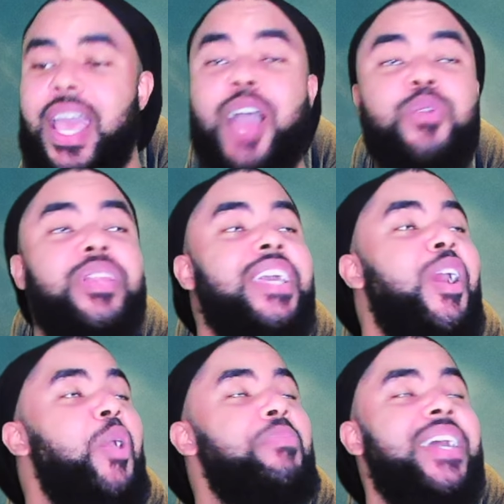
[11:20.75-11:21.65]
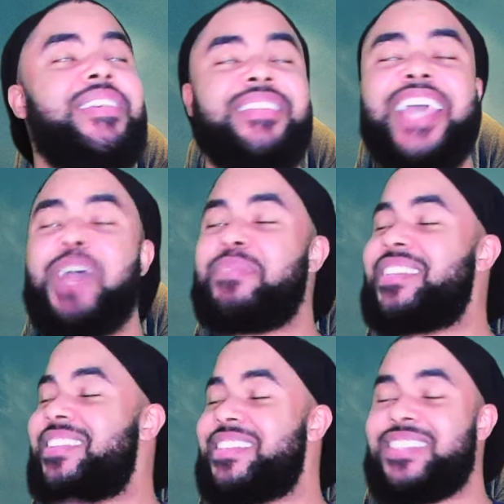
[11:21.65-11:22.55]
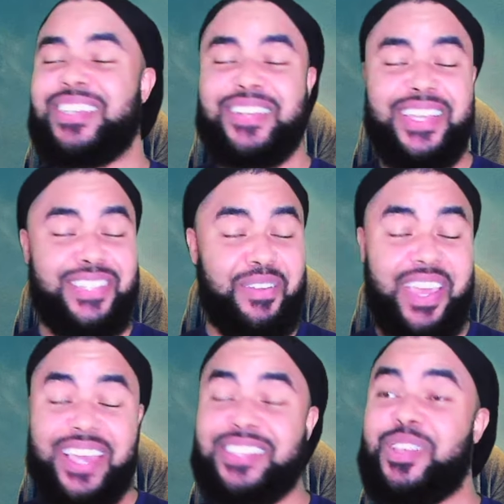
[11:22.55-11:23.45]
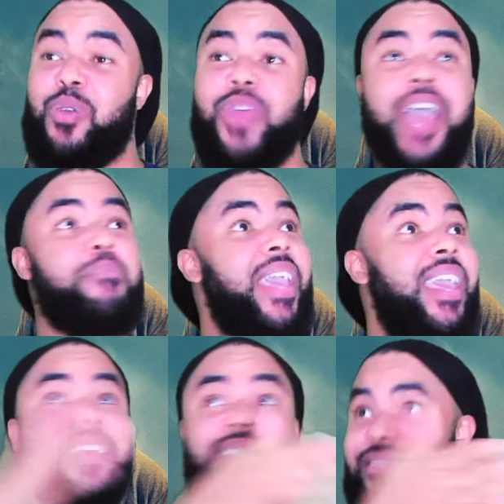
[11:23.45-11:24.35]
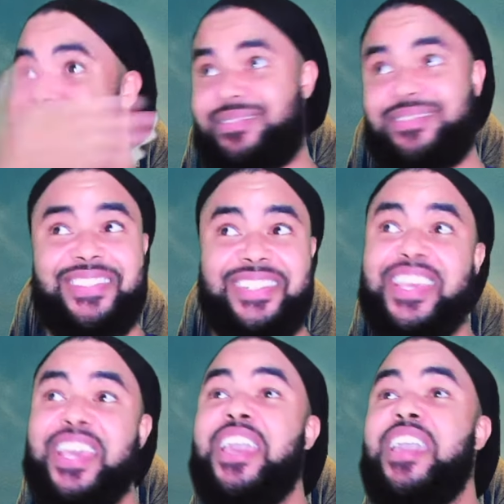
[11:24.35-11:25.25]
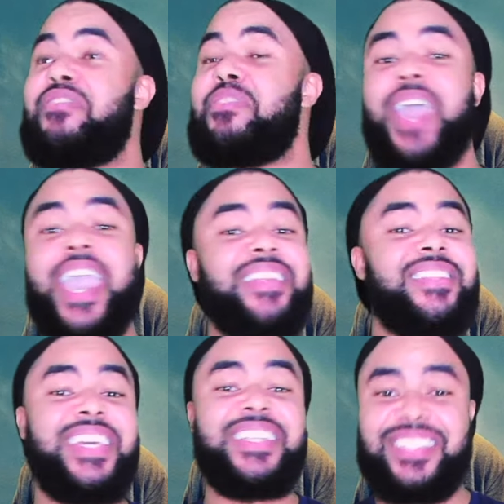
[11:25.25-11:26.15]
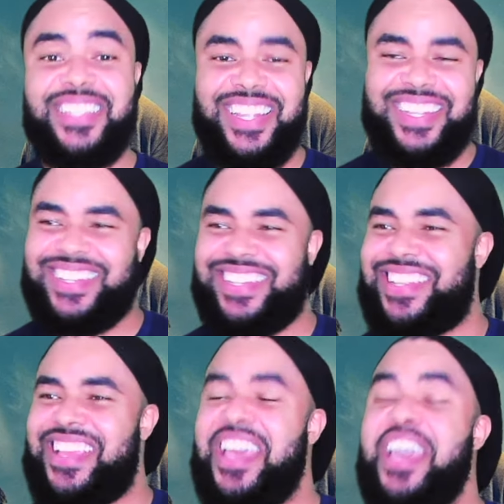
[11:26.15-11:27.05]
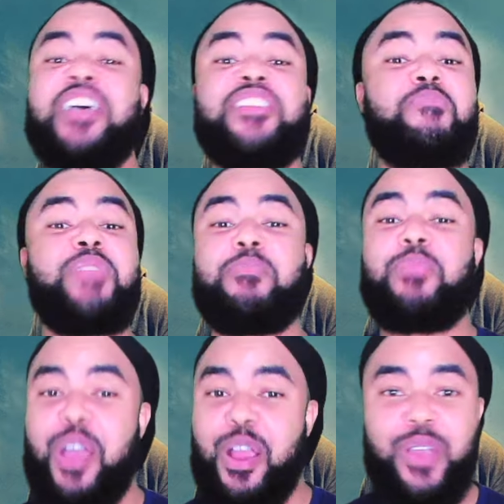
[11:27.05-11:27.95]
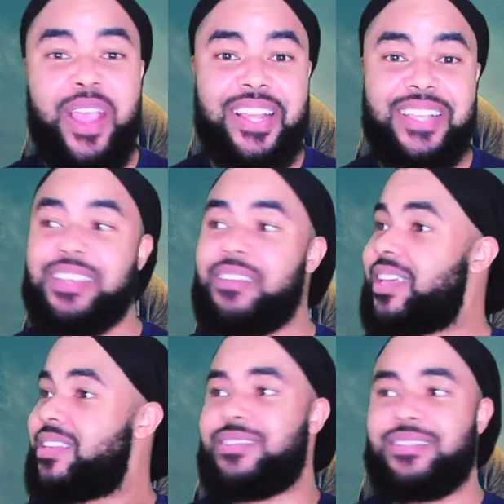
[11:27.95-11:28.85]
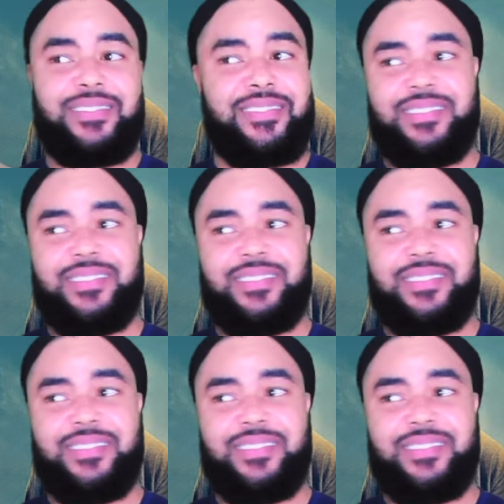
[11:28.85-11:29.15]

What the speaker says: I really hope that doesn't happen to this series, okay? So Rapman, if you're paying attention, the people are ready. So let's